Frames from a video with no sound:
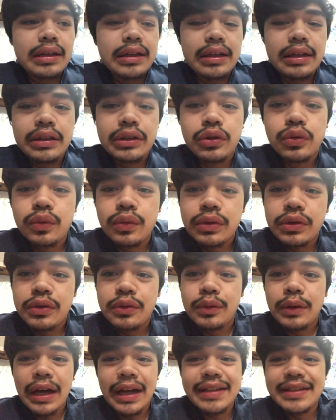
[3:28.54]
you
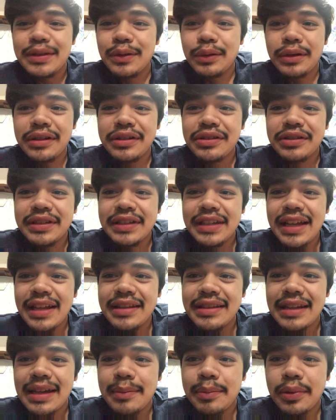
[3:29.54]
guys don't
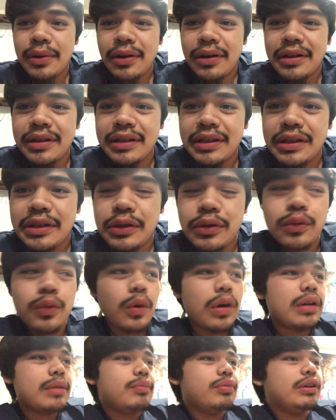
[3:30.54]
understand that part. You
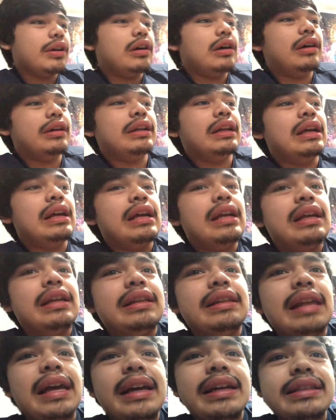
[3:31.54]
want to bring on
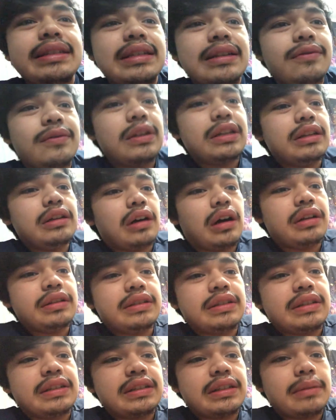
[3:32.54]
negativity
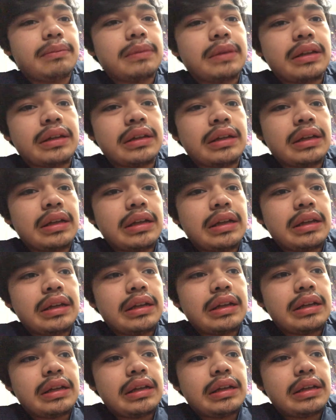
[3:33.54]
onto something
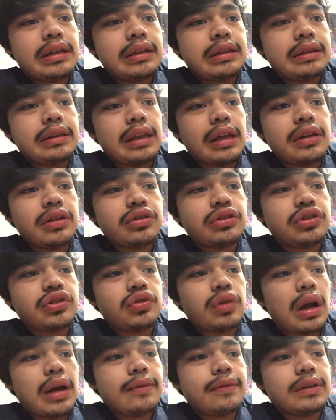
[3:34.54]
that you're
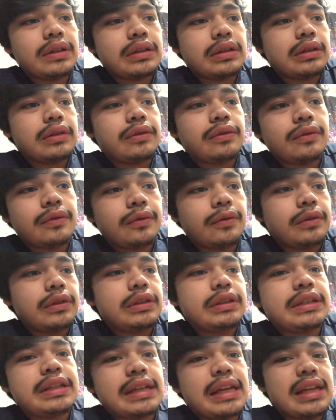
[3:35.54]
striving
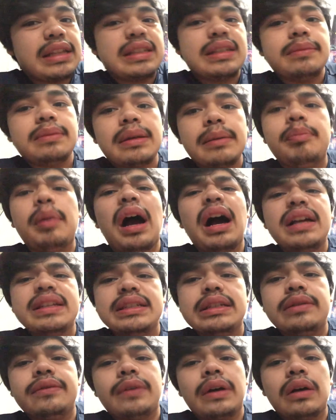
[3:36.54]
to get something
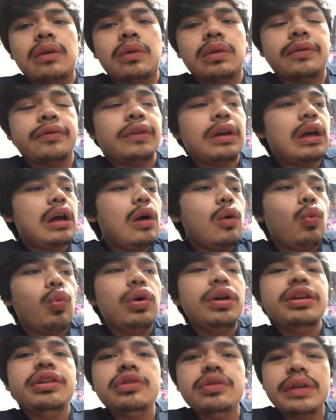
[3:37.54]
positive out of.
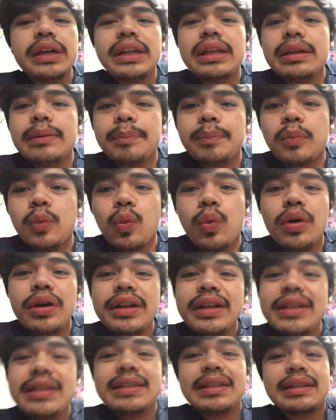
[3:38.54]
What are you getting? What
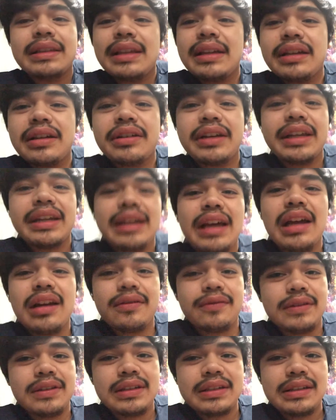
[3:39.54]
is it that you're getting out
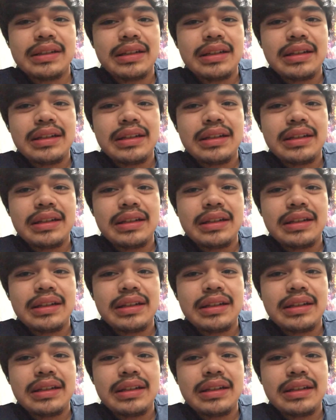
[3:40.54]
of this?